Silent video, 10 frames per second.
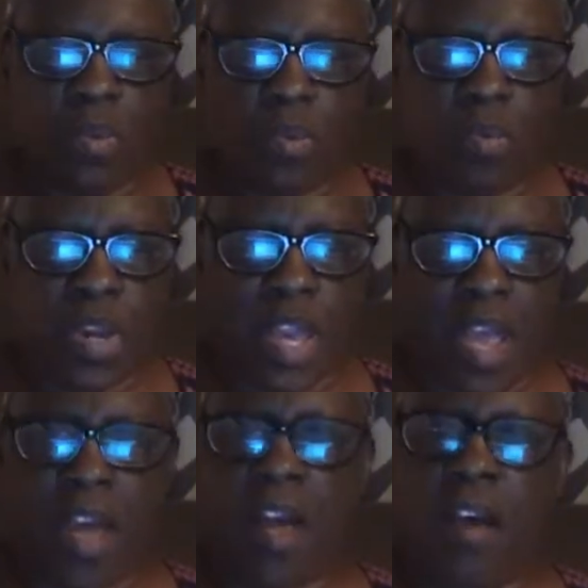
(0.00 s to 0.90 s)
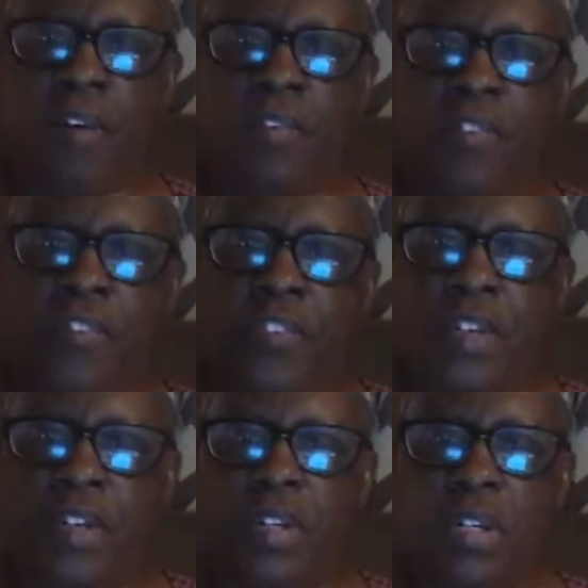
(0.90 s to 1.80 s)
We have
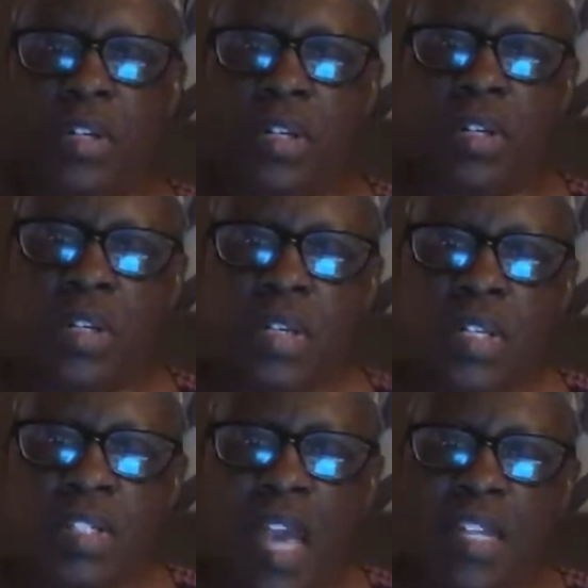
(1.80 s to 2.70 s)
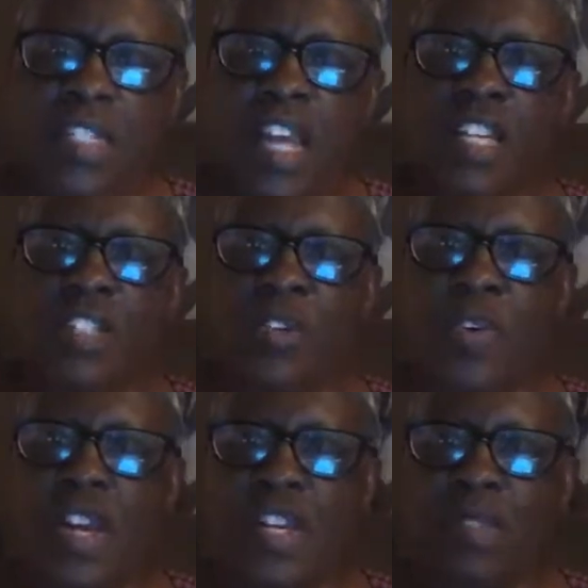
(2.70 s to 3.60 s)
Satin says,
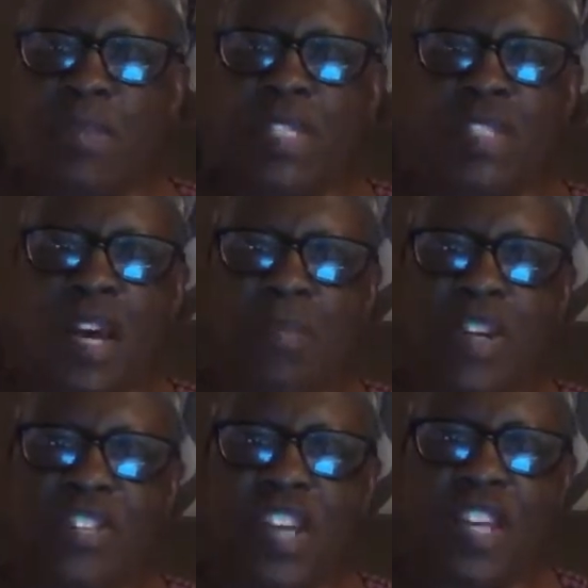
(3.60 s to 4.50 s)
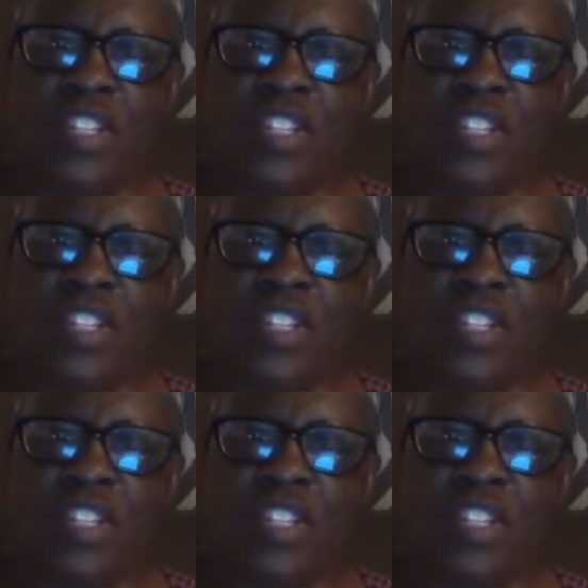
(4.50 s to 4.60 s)
greetings, Miss Deborah in chat.